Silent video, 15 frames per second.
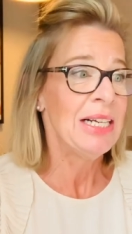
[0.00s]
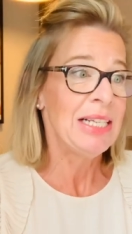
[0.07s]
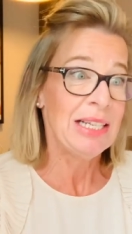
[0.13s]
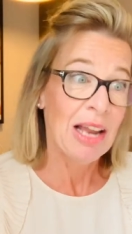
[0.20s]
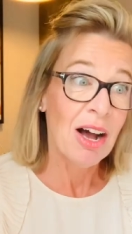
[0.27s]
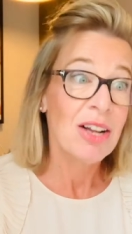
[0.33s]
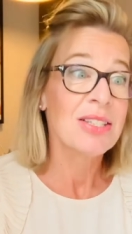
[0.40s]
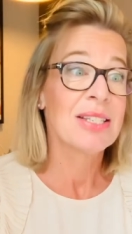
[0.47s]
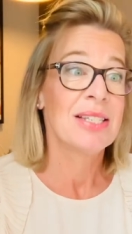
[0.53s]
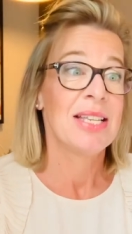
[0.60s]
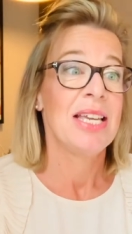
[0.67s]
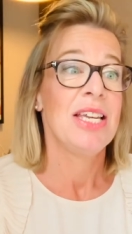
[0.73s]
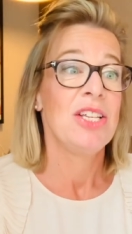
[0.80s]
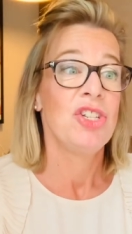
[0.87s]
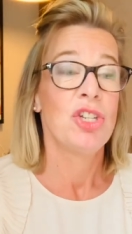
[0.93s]
Last
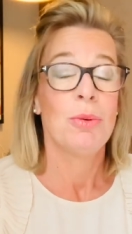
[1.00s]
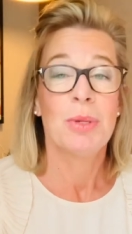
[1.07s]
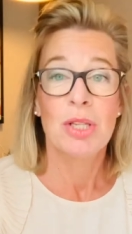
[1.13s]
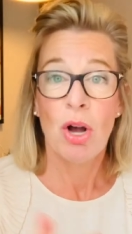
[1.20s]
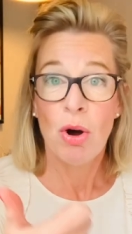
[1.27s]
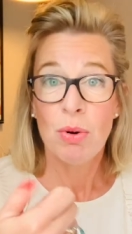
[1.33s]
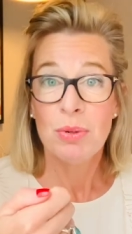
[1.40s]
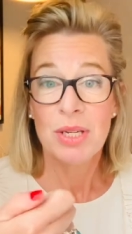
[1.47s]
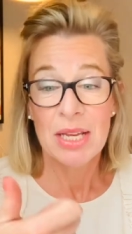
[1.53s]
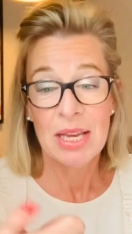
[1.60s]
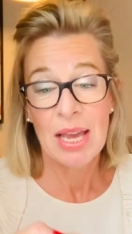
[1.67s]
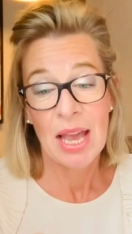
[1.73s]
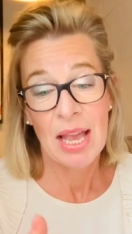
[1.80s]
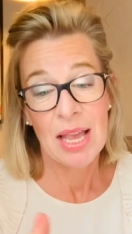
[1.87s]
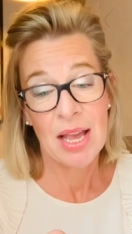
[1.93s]
scene, she was holding
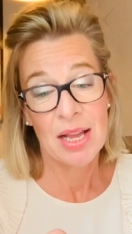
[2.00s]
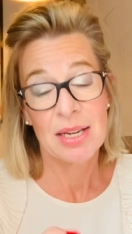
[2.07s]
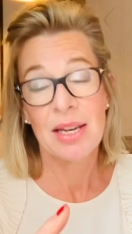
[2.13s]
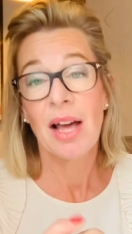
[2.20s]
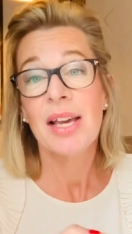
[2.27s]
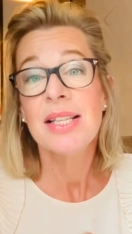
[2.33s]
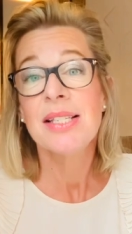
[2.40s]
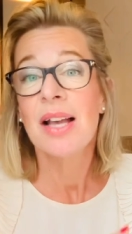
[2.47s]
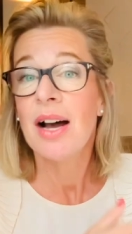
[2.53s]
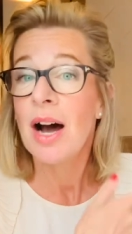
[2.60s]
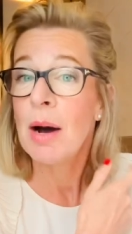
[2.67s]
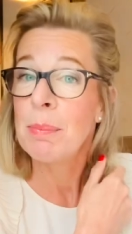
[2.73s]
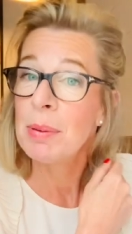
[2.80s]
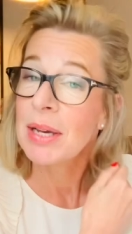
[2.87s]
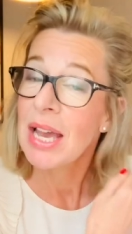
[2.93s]
a uh, lighter
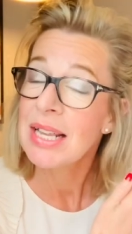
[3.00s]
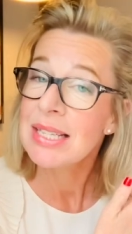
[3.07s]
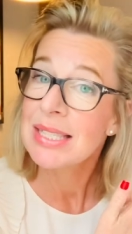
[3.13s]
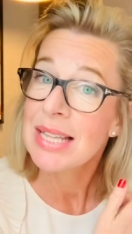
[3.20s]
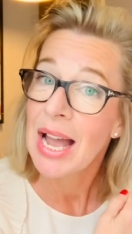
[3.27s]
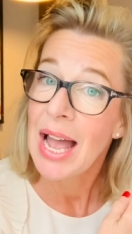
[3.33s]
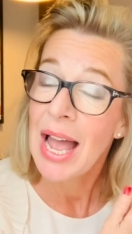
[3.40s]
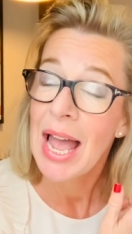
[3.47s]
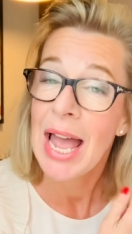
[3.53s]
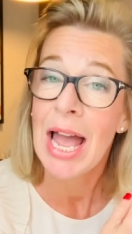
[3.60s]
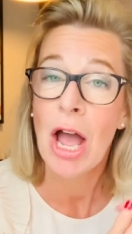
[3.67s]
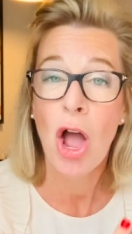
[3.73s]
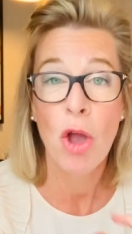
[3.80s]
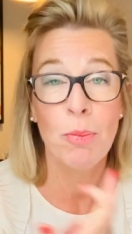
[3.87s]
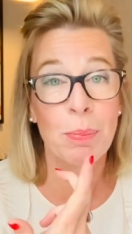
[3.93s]
up against her hair,
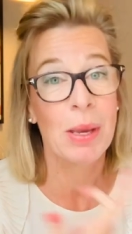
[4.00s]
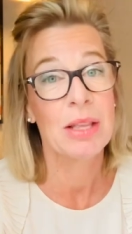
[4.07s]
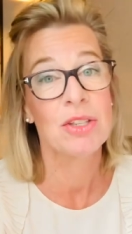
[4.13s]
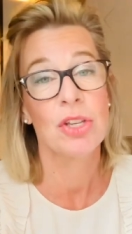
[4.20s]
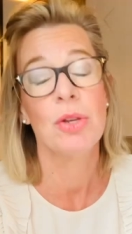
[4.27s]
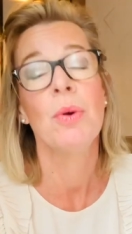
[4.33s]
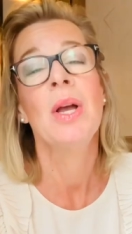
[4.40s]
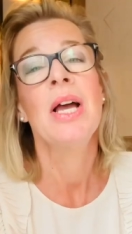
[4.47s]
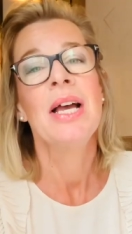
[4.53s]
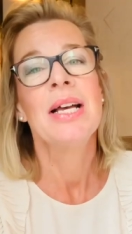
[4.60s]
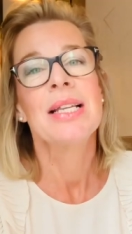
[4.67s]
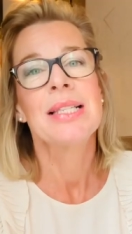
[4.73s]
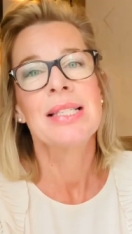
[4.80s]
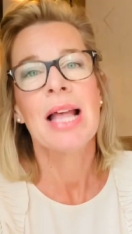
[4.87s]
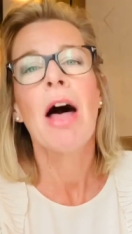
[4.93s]
hoping to
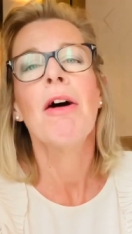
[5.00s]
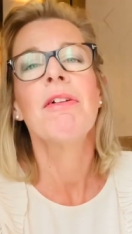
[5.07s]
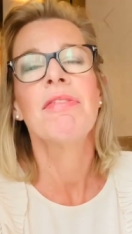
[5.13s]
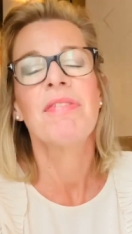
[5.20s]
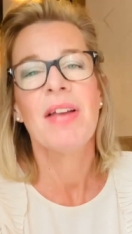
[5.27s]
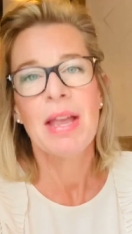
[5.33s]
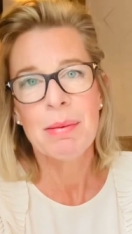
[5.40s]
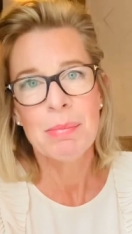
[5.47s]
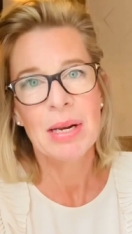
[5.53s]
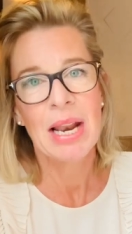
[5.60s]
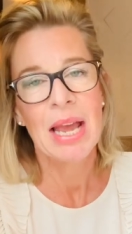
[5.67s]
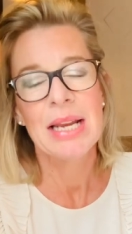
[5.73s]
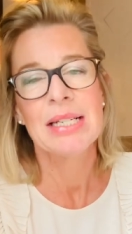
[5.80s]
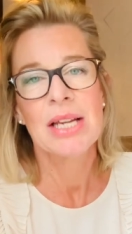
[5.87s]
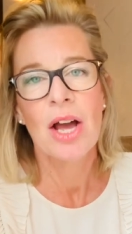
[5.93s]

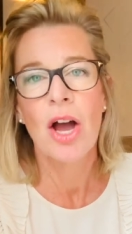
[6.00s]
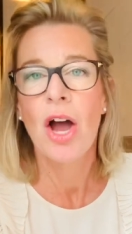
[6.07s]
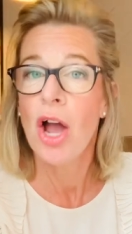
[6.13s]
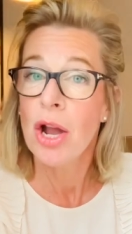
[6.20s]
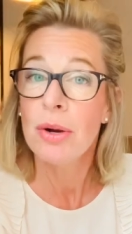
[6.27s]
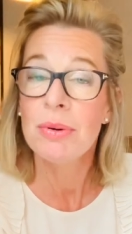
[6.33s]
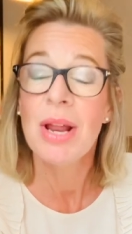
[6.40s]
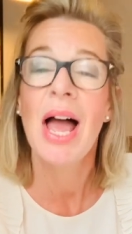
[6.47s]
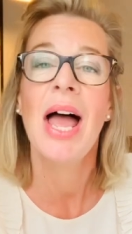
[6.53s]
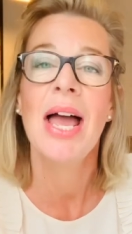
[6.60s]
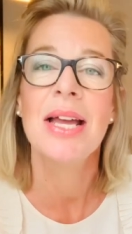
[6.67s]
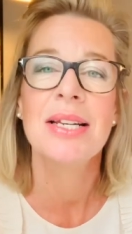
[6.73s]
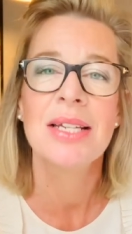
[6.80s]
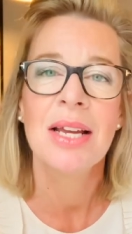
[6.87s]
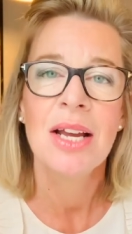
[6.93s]
self-immolate her own
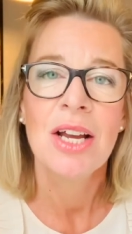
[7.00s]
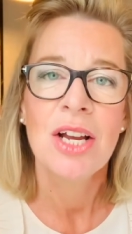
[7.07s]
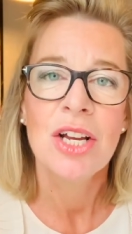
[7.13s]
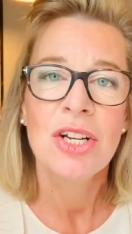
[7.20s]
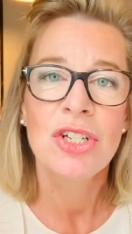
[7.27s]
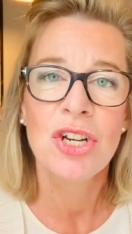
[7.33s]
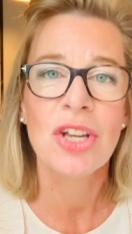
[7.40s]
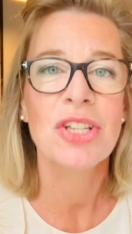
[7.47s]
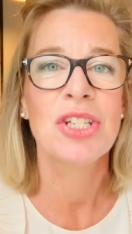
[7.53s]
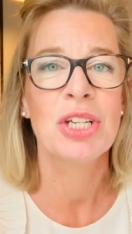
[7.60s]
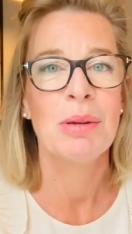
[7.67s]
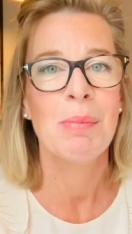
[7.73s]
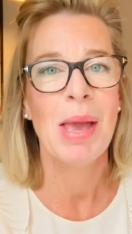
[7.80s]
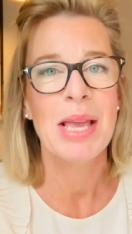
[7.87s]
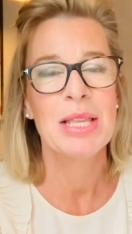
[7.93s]
head just to
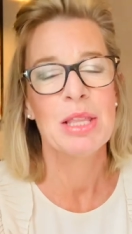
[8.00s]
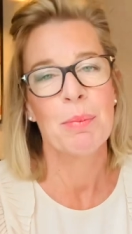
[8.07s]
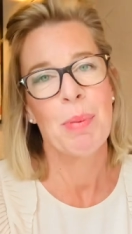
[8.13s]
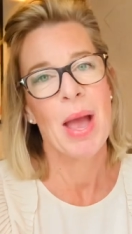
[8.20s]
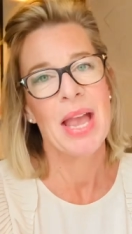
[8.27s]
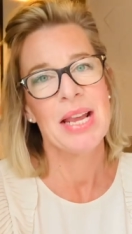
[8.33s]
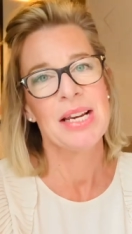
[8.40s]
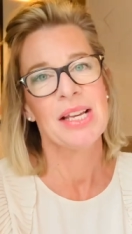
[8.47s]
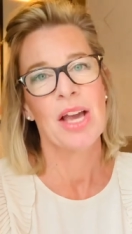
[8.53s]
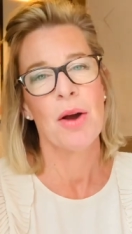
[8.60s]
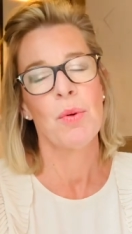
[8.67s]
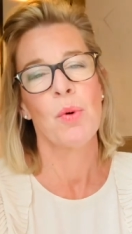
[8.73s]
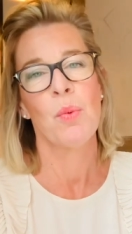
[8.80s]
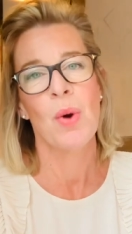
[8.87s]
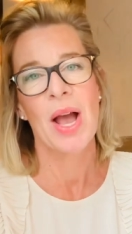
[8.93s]
make the pain go
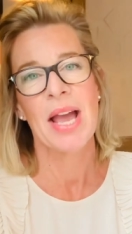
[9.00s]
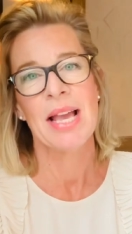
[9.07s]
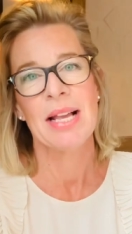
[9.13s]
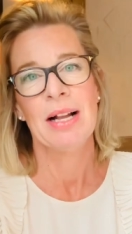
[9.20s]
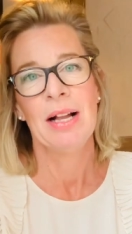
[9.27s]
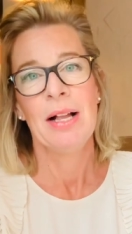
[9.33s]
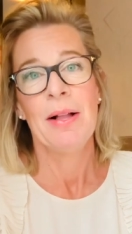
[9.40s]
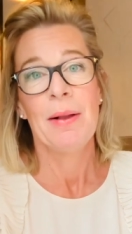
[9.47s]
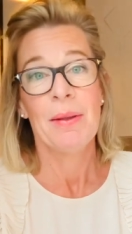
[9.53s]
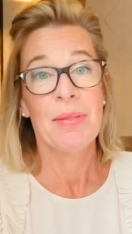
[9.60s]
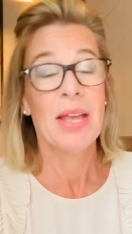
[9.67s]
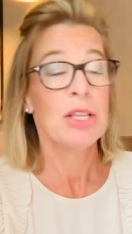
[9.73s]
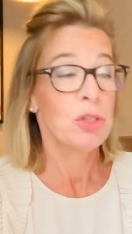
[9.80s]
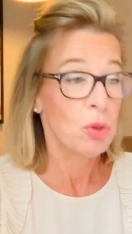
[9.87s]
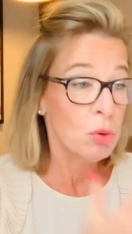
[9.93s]
away. And
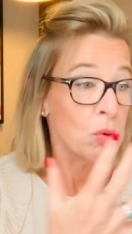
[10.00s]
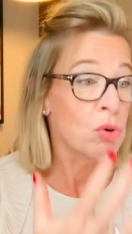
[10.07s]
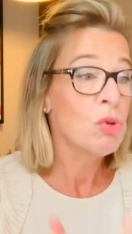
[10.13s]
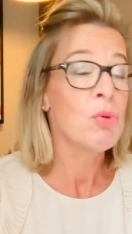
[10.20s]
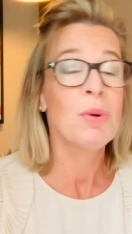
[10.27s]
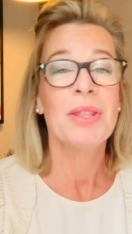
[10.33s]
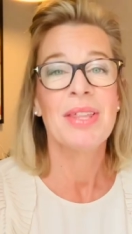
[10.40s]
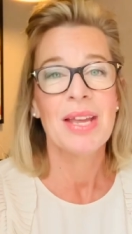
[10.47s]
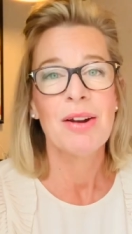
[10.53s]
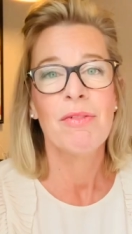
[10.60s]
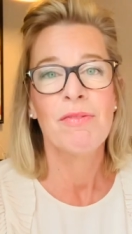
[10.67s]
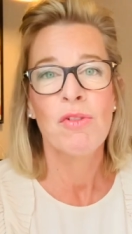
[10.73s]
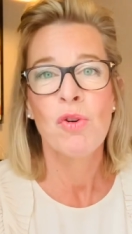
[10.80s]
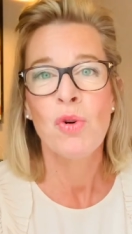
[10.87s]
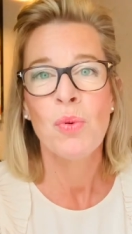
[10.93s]
that's all within
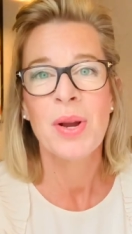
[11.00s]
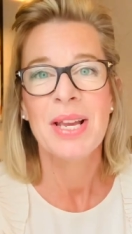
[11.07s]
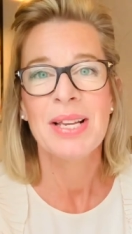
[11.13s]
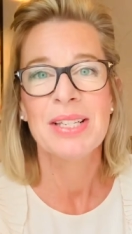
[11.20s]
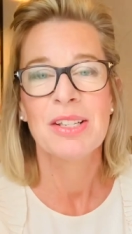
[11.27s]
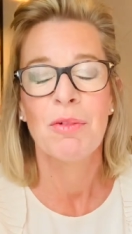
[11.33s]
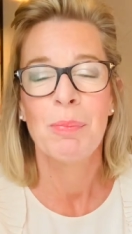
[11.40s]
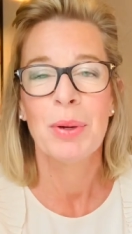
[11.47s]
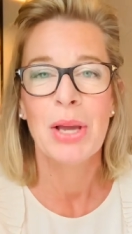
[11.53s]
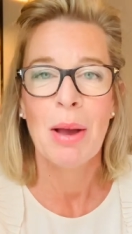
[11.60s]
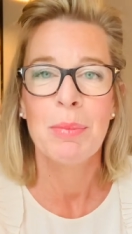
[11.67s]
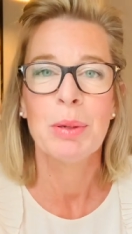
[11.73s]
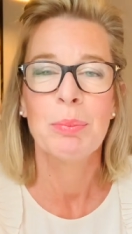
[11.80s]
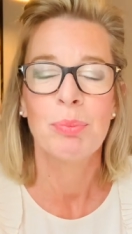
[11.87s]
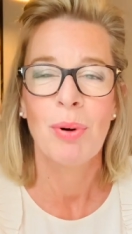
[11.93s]
four weeks of
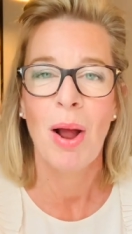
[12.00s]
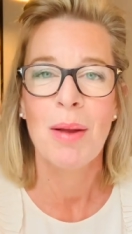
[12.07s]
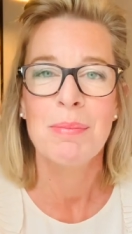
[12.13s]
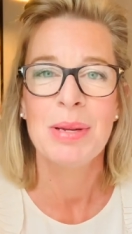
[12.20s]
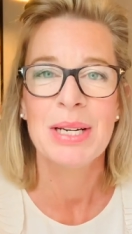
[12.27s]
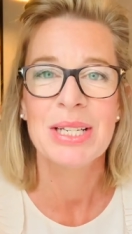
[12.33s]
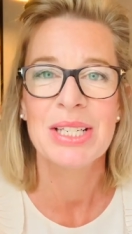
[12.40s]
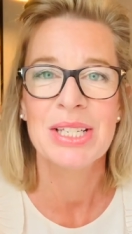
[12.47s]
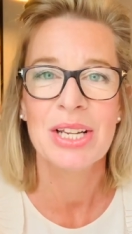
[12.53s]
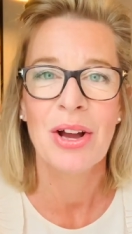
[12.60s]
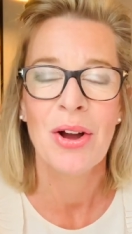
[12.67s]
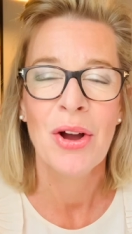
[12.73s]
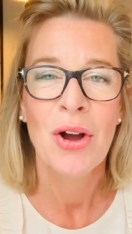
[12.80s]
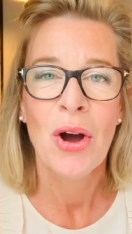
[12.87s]
becoming Prime Minister